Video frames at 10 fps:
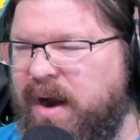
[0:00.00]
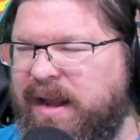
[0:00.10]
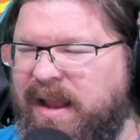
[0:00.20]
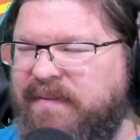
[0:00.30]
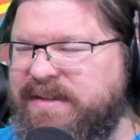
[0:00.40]
I'd
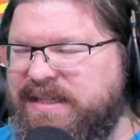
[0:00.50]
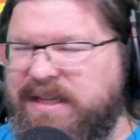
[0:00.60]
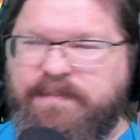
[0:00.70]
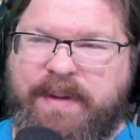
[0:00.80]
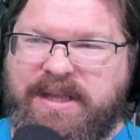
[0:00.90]
love to see
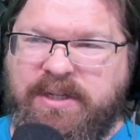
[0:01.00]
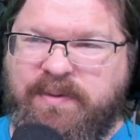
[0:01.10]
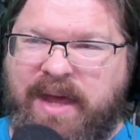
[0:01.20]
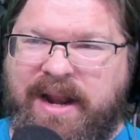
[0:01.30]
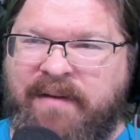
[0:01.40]
us beat this
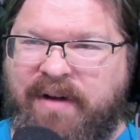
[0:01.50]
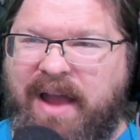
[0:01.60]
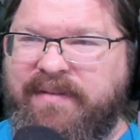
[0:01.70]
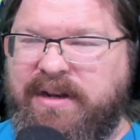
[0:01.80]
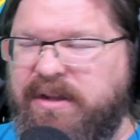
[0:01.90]
without ever
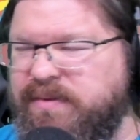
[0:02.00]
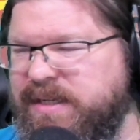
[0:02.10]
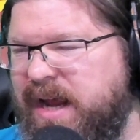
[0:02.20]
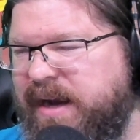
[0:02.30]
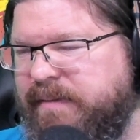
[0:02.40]
having to use
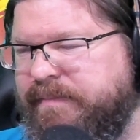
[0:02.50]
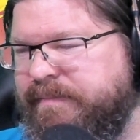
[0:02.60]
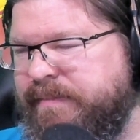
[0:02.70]
an item.